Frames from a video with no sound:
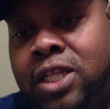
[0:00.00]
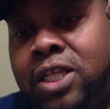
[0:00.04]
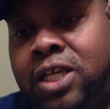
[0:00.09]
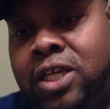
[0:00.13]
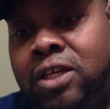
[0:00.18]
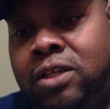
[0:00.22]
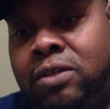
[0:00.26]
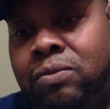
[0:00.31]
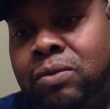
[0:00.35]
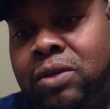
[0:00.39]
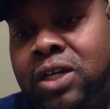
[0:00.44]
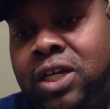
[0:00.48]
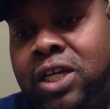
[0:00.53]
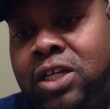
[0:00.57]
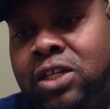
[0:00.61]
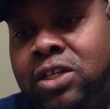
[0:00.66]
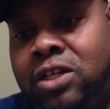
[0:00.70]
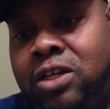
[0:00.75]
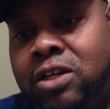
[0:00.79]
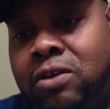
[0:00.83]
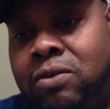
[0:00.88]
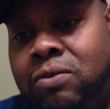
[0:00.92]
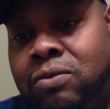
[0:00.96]
Things we need
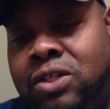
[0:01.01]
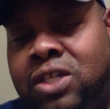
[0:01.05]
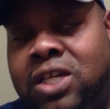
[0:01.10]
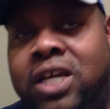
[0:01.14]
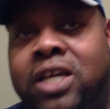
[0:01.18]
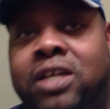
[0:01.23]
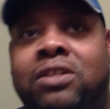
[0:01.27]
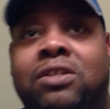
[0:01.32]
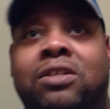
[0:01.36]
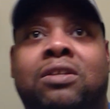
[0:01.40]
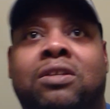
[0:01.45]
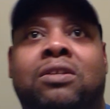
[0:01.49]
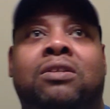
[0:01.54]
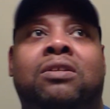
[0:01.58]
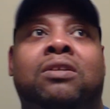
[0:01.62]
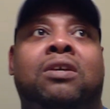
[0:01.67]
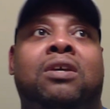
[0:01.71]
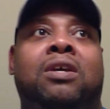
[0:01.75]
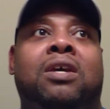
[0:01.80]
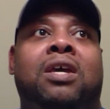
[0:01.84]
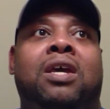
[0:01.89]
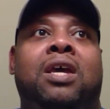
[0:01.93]
to know, Texas.